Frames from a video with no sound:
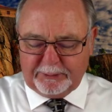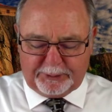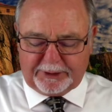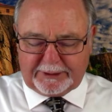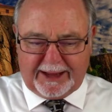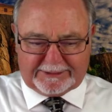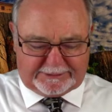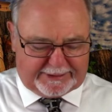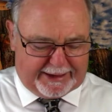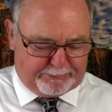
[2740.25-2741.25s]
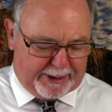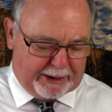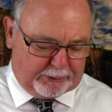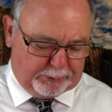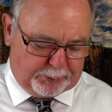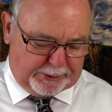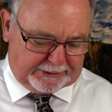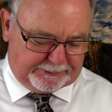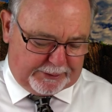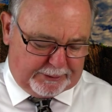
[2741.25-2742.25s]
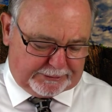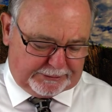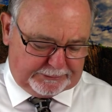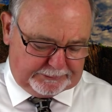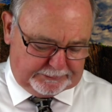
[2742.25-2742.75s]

we are not saved by our own works, folks.